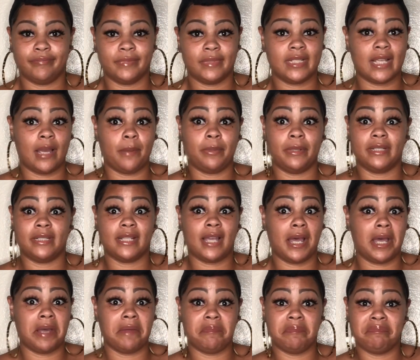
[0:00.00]
top of the
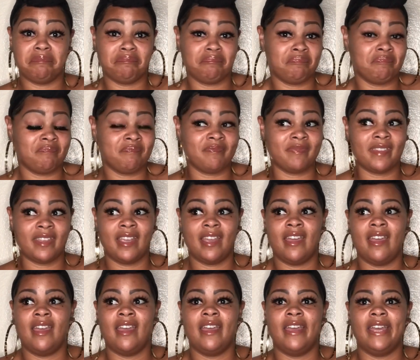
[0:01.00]
top.
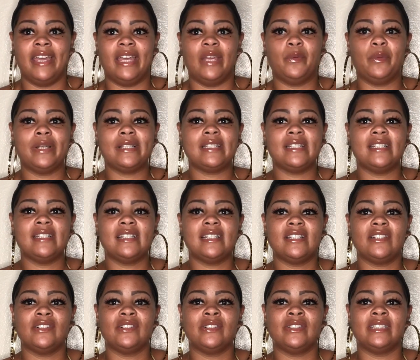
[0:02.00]
It wasn't
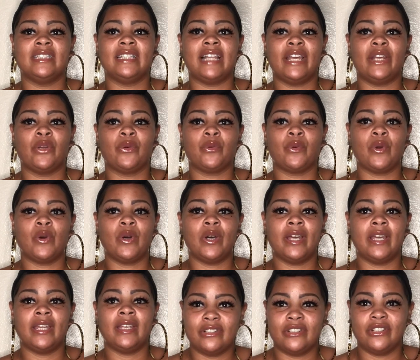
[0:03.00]
until later
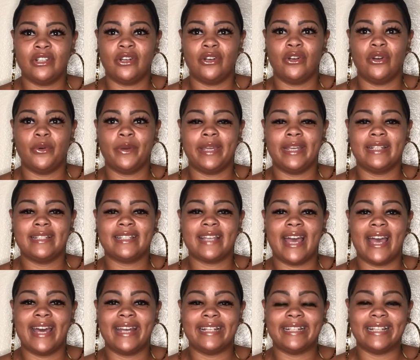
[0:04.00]
on, going
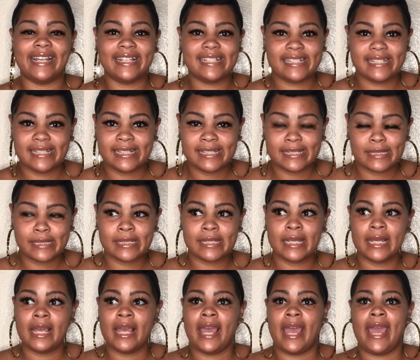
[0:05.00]
into adolescence
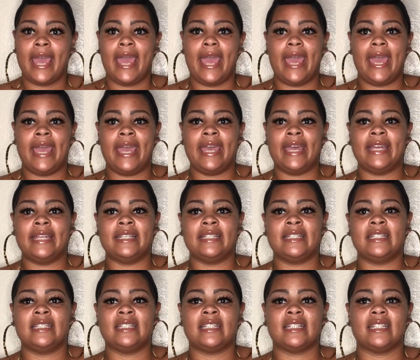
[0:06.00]

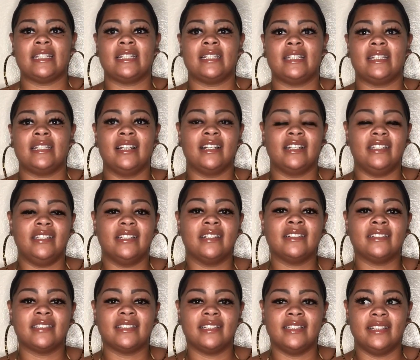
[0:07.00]
and young
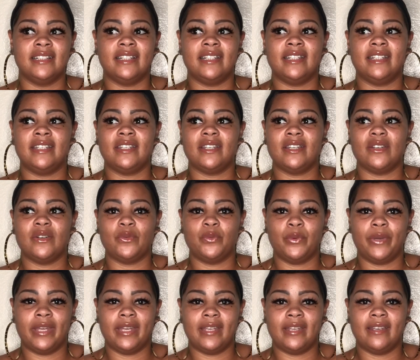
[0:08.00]
adulthood,
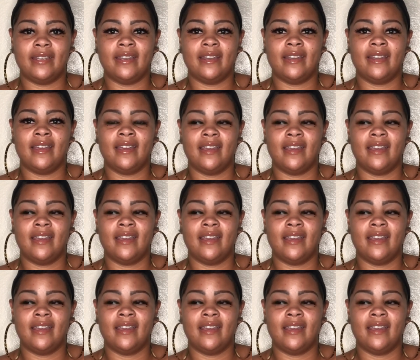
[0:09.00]
when